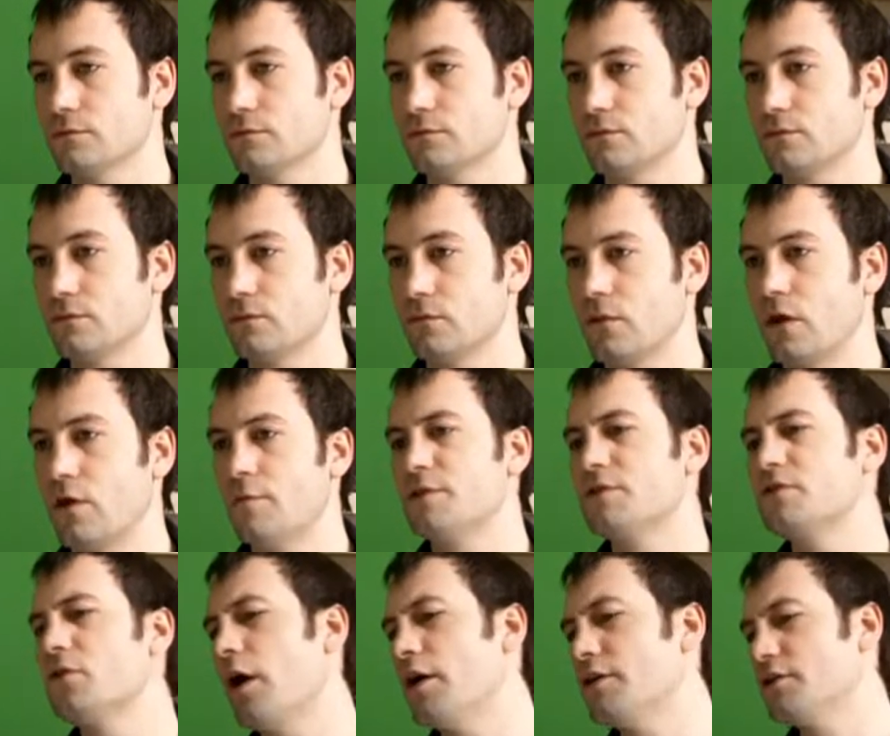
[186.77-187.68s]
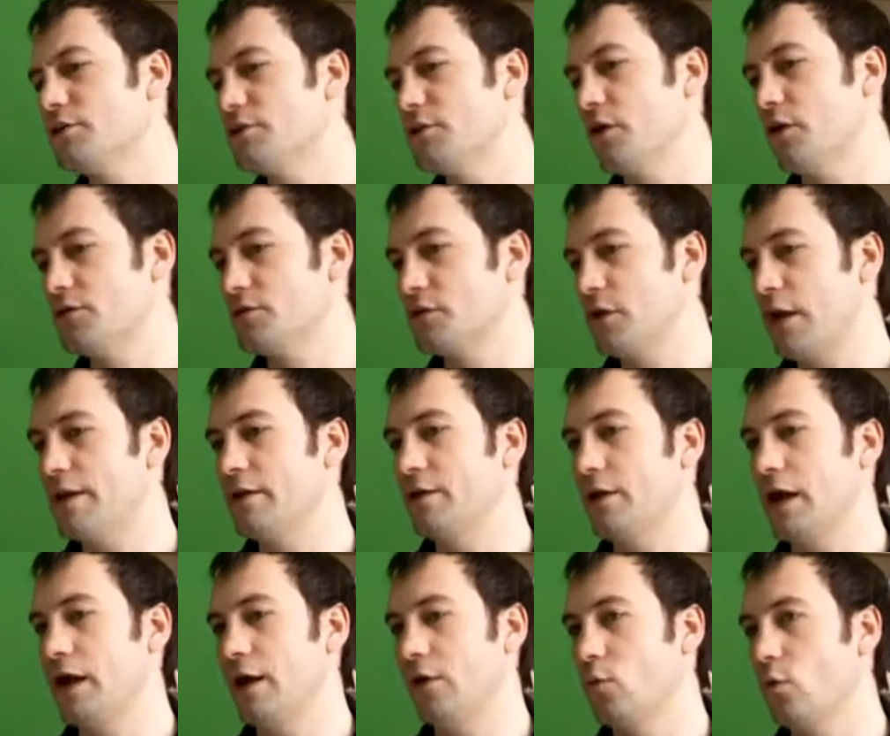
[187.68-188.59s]
Um, I mean, sorry, I should ask,
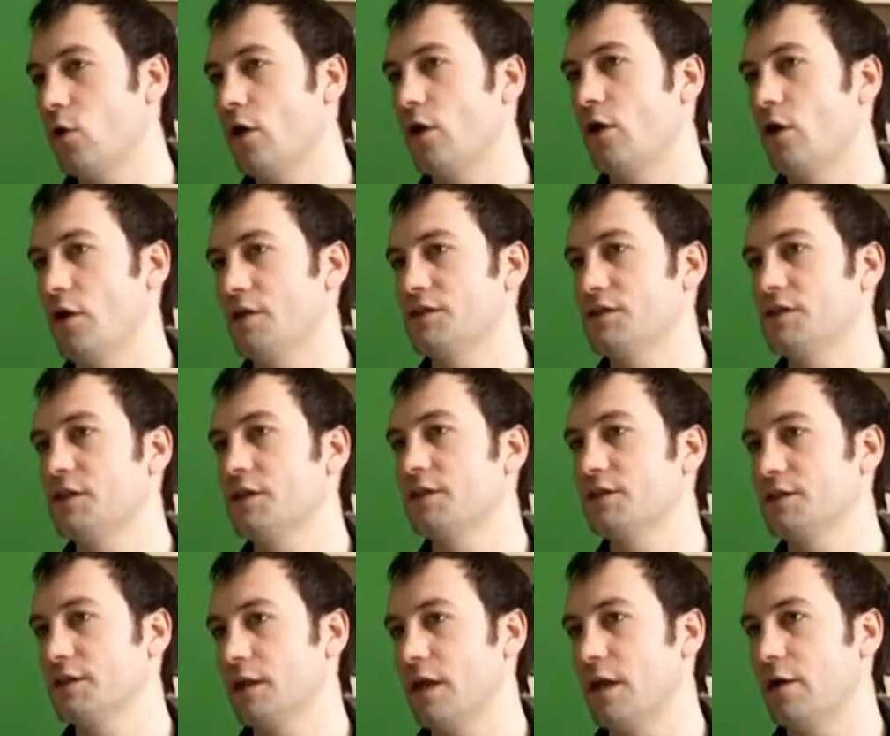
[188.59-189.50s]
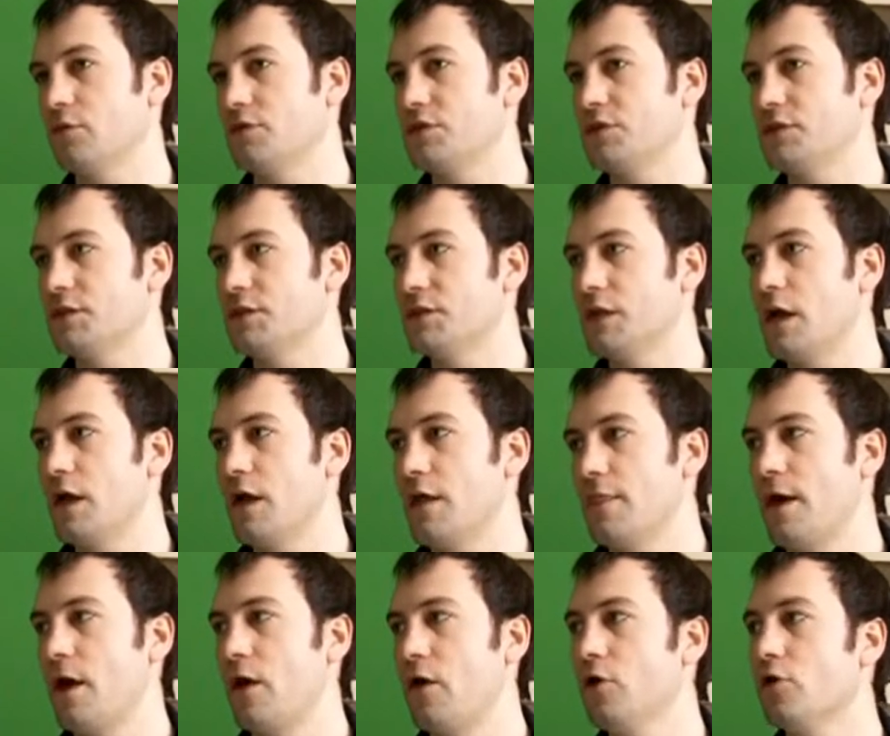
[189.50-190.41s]
add one last thing to that, which is
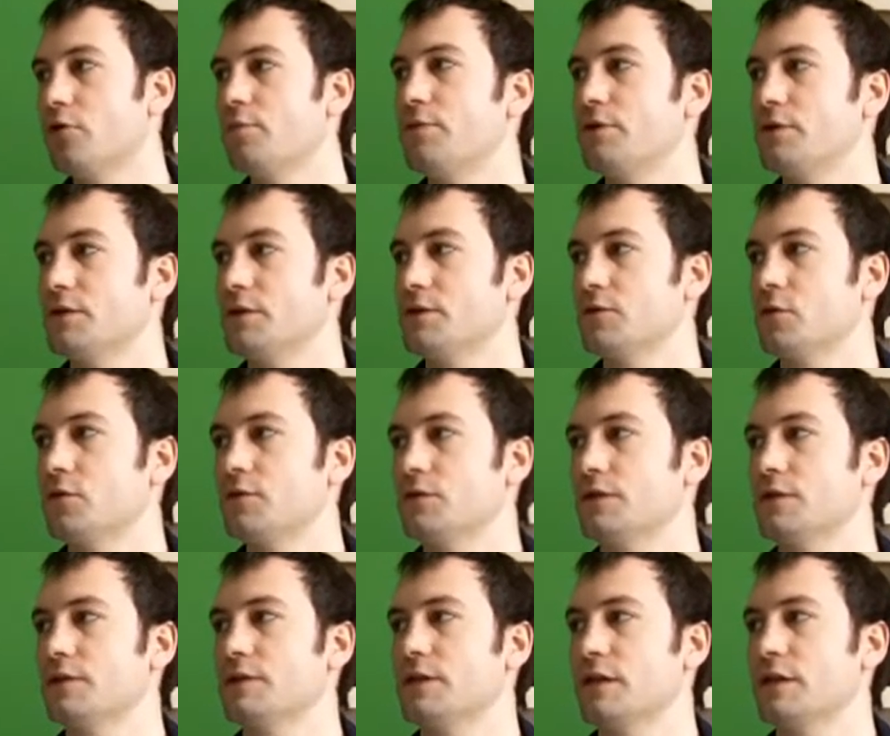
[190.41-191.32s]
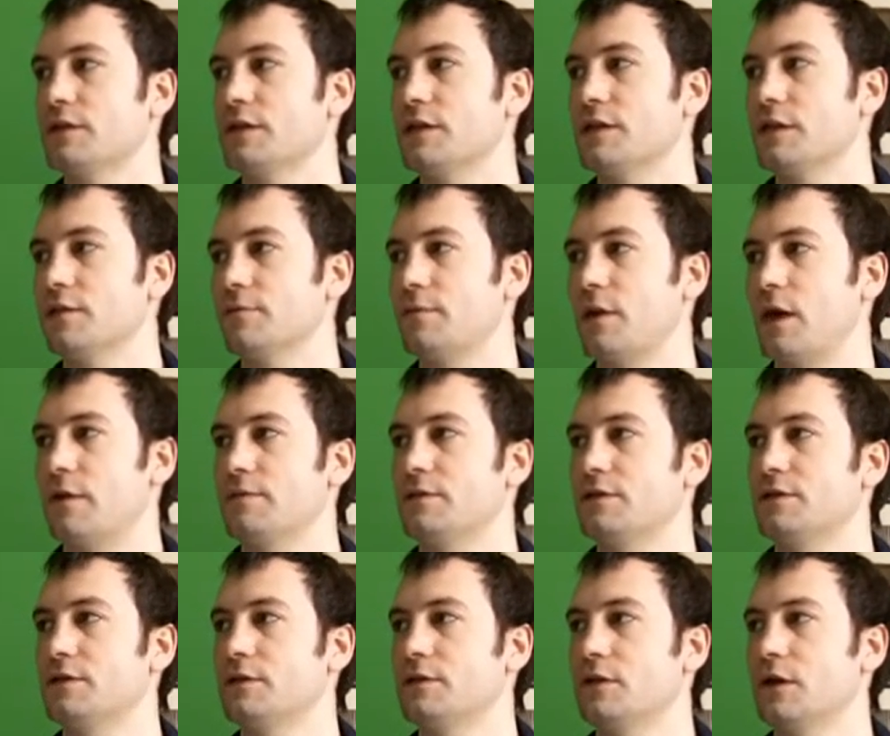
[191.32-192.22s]
that openness also extends, I think,
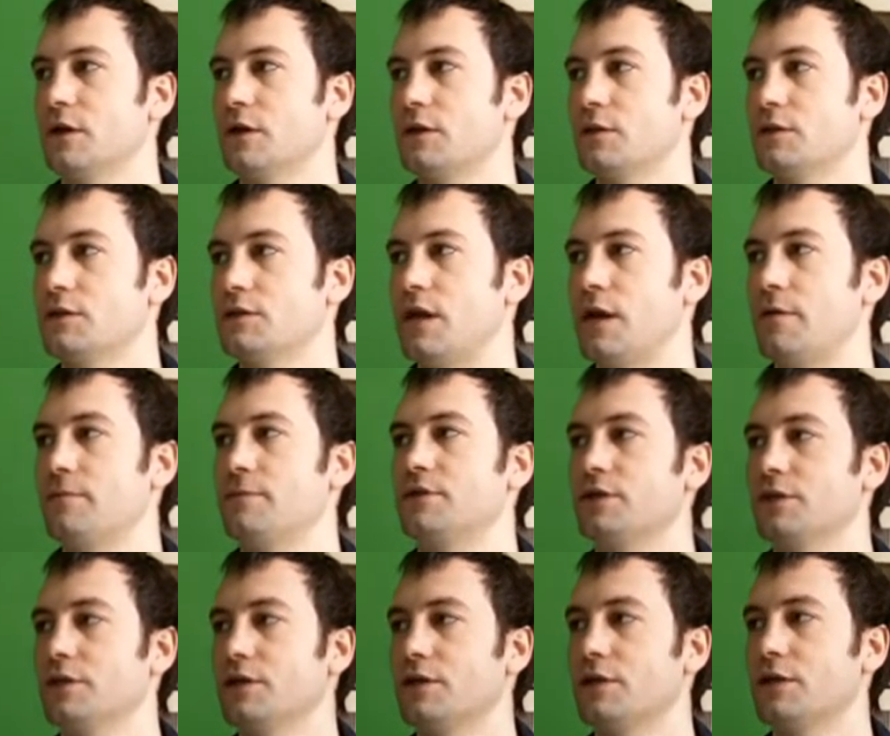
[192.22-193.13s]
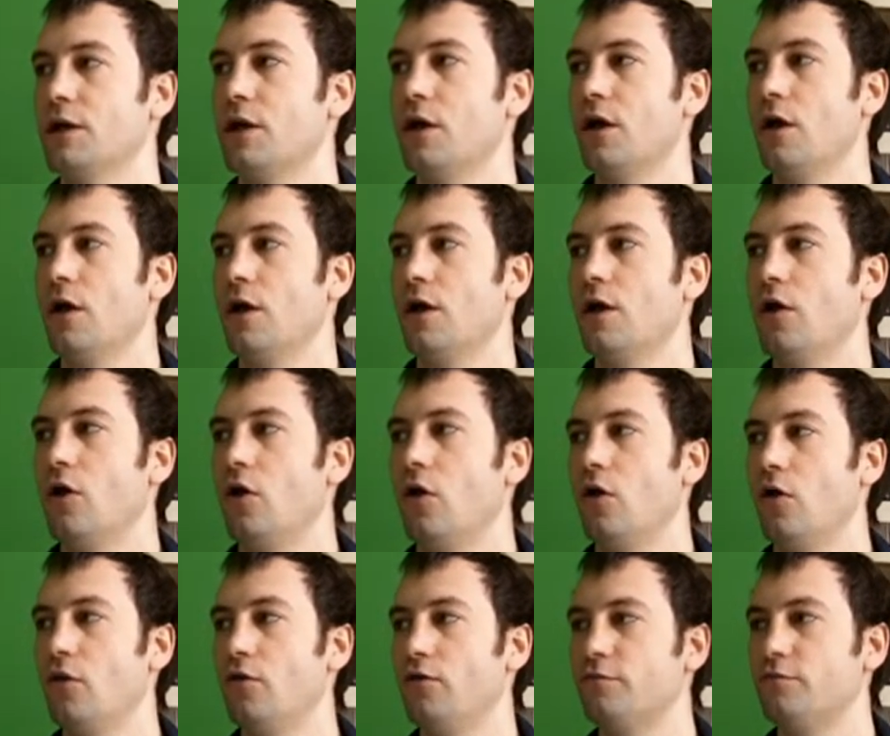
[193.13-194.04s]
perhaps to a conception
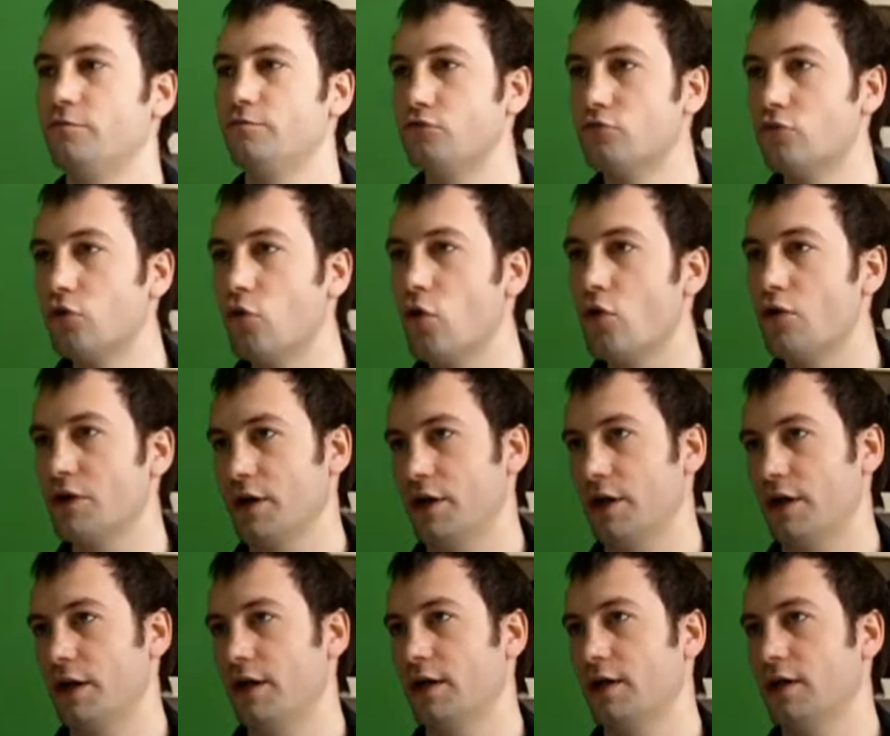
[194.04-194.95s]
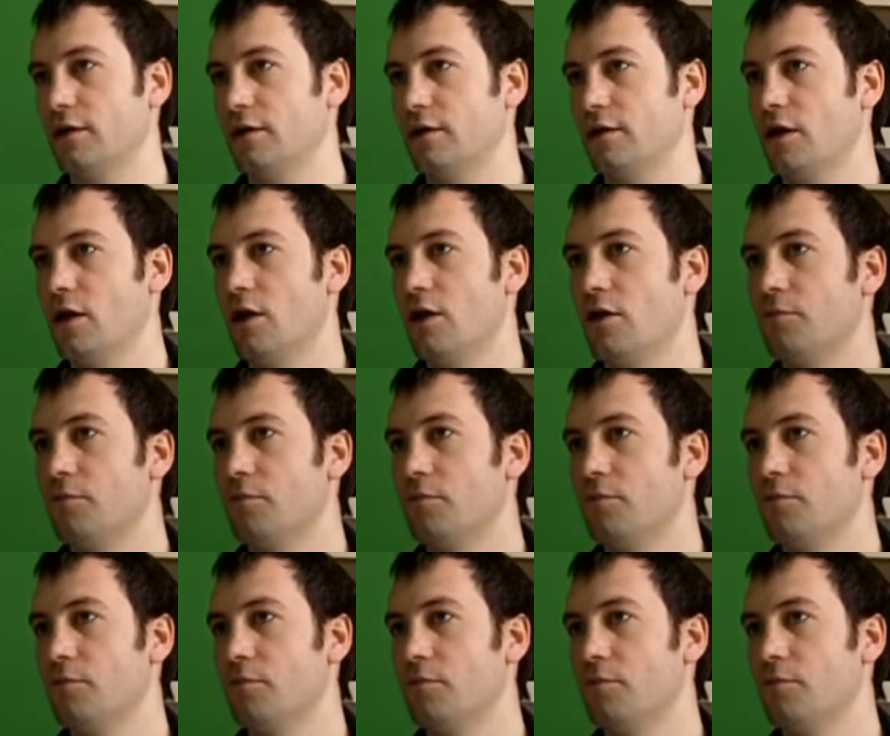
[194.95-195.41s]
of broadening